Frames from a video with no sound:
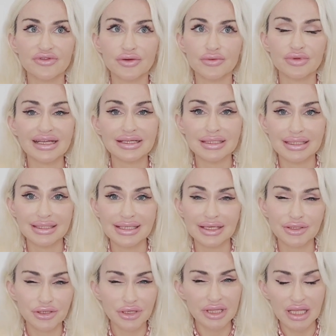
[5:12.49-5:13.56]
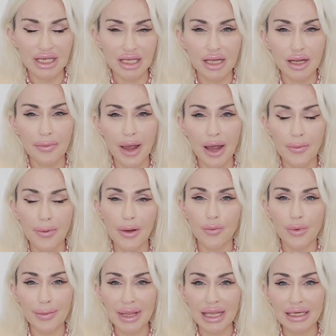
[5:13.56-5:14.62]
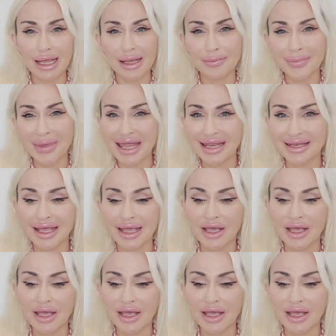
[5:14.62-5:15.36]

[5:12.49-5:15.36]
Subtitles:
19th century thinking about women and men,